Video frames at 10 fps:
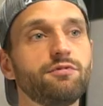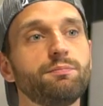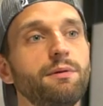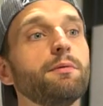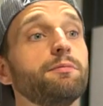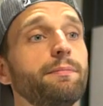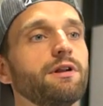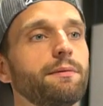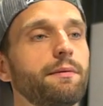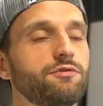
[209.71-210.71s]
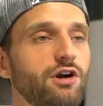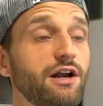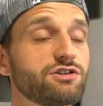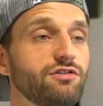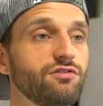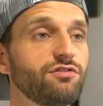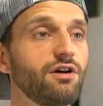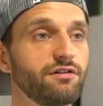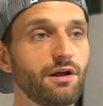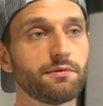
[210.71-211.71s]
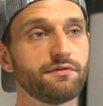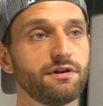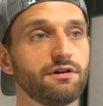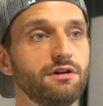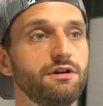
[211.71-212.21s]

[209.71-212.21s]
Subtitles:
people build abstractions on top of it.